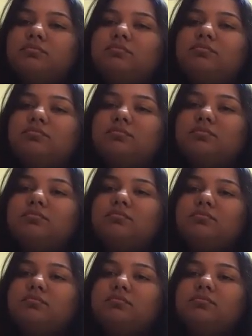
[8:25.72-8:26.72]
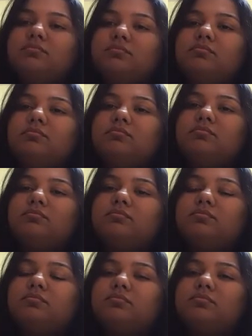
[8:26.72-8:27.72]

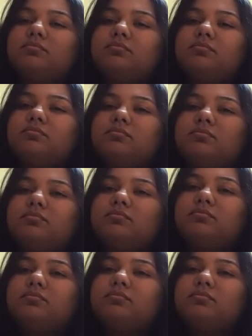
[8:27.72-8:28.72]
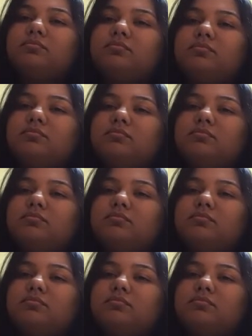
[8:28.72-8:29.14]
The person shown says nothing.